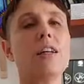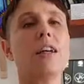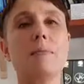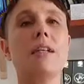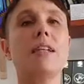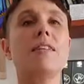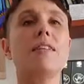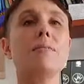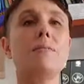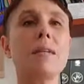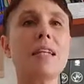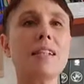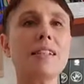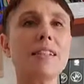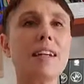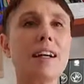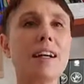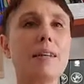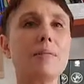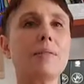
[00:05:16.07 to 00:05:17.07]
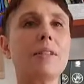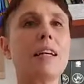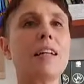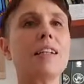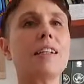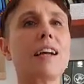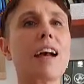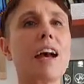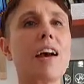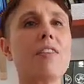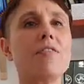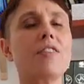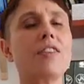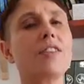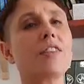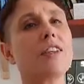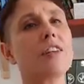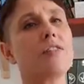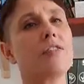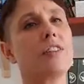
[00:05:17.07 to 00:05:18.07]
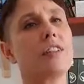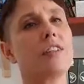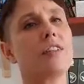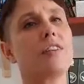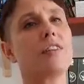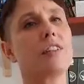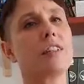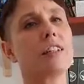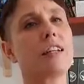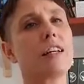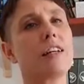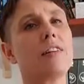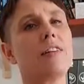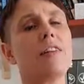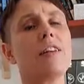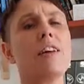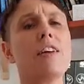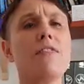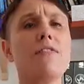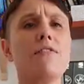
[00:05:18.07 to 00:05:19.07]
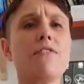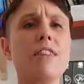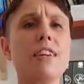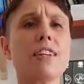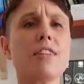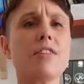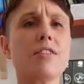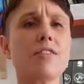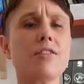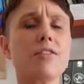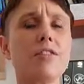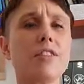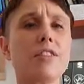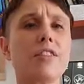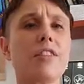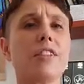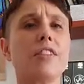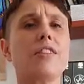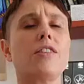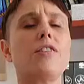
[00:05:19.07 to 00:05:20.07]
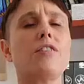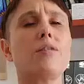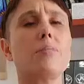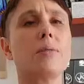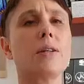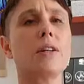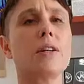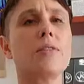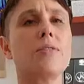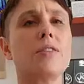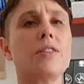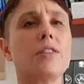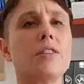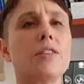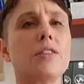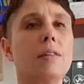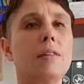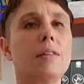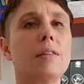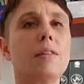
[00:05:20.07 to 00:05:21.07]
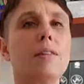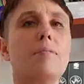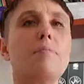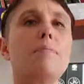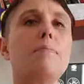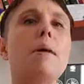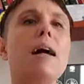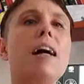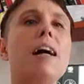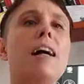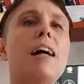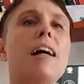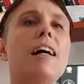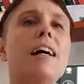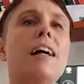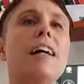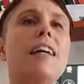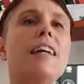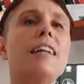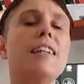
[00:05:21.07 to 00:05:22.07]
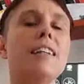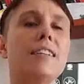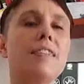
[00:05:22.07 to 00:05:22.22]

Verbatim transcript: But in the meantime, take care of yourself in lockdown. Fingers crossed this will all be over too. Bye!